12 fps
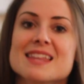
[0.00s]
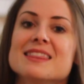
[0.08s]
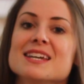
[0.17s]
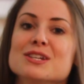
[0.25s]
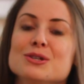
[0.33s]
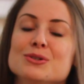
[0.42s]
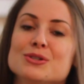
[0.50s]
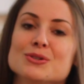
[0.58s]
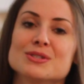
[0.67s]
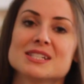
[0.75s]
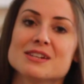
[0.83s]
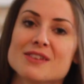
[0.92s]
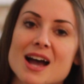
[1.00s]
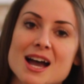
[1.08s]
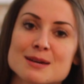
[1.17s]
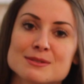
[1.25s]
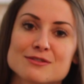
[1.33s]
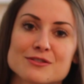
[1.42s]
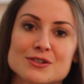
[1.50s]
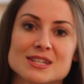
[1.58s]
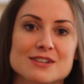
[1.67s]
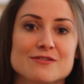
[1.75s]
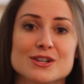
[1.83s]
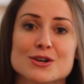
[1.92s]
Thank you to Steven Imes for
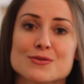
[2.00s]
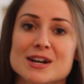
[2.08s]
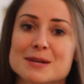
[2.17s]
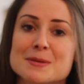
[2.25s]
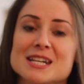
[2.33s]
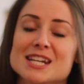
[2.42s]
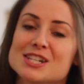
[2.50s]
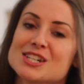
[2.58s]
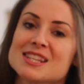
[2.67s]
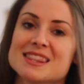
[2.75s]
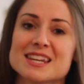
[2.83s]
the video recommendation.